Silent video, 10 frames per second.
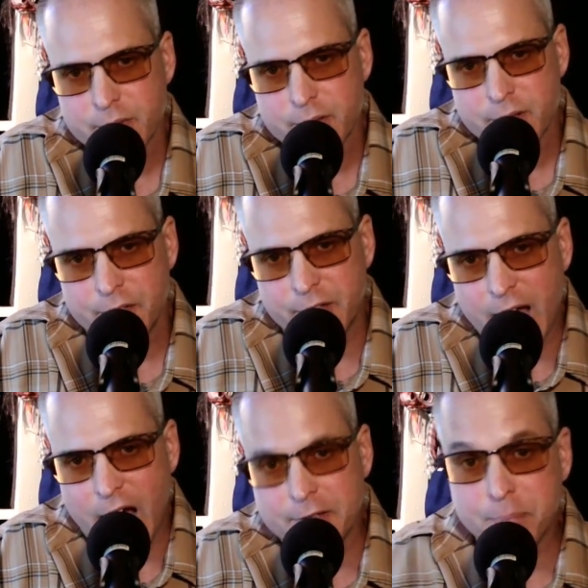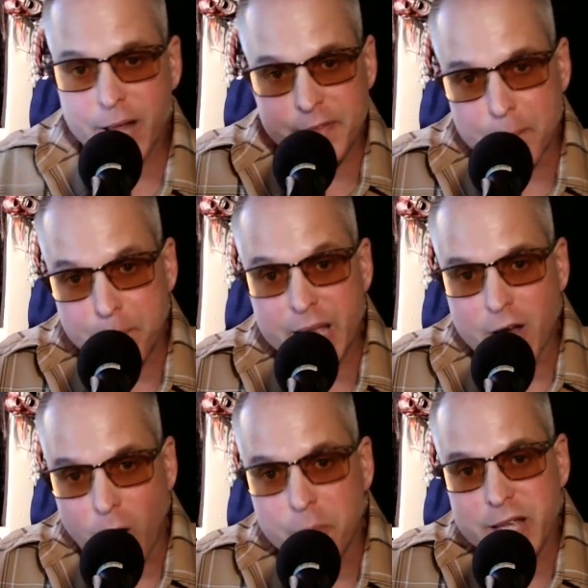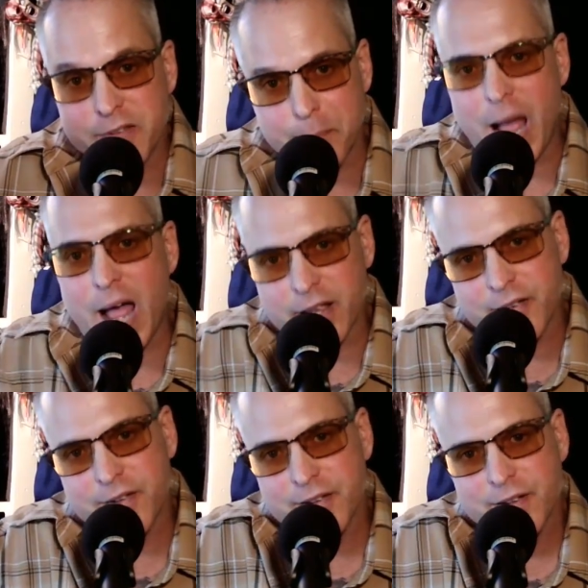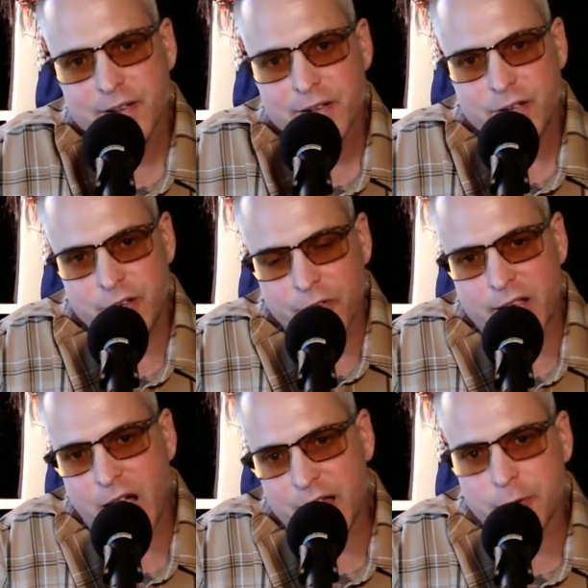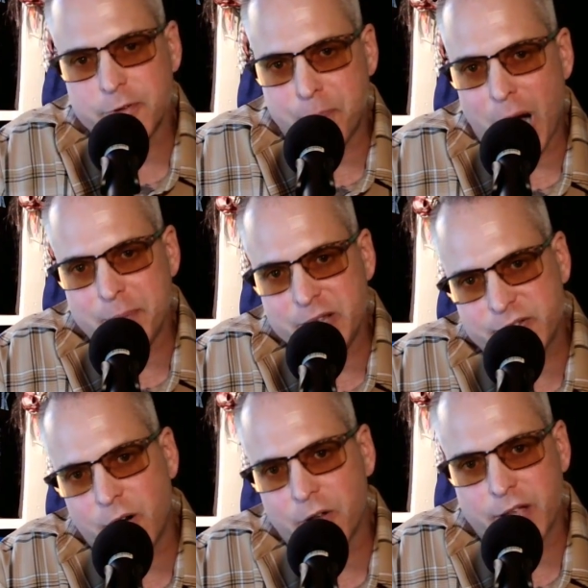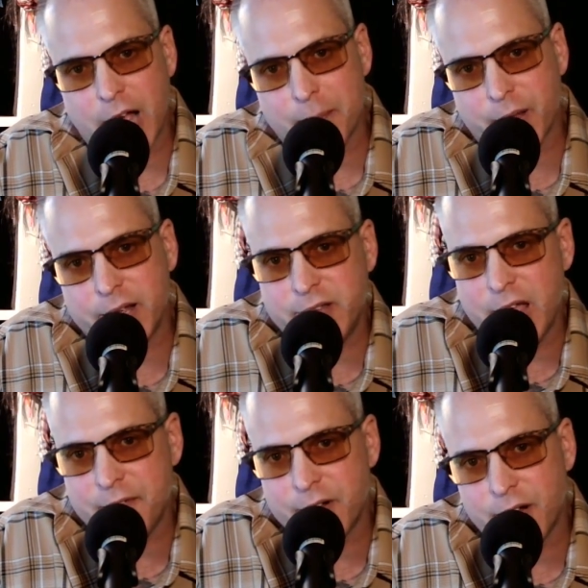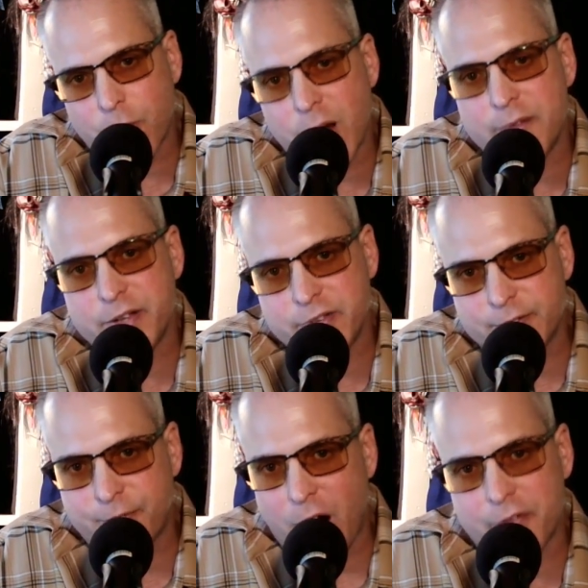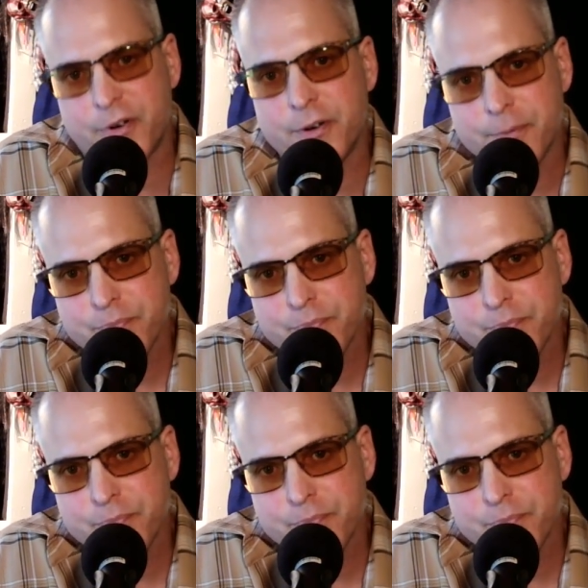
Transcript: The guy that played the big homie in the back, you know, the guy that was Bobby Soto, the guy who played David Cuevas, his father,